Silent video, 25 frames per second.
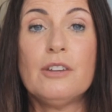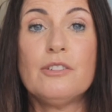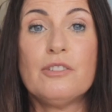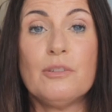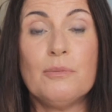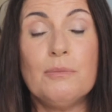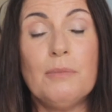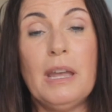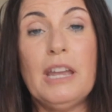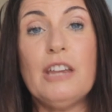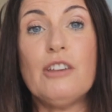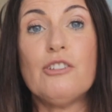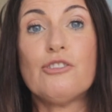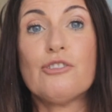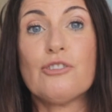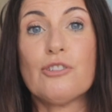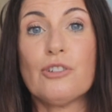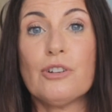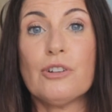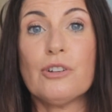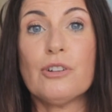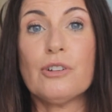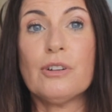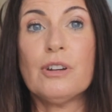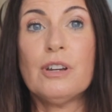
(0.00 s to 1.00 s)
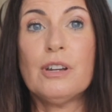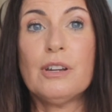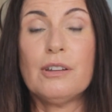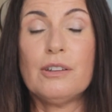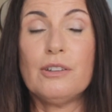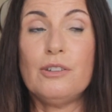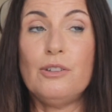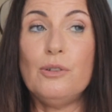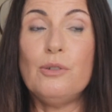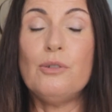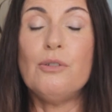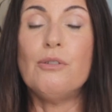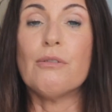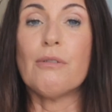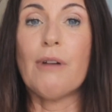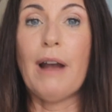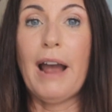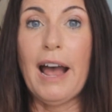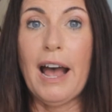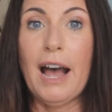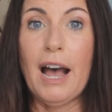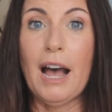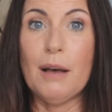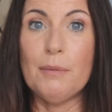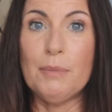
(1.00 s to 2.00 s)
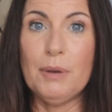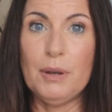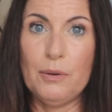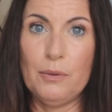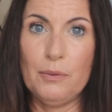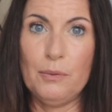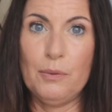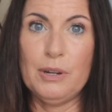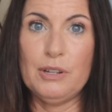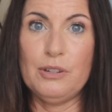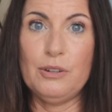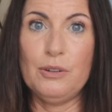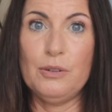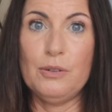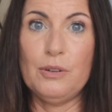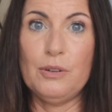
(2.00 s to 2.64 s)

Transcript: to make sure you grab when you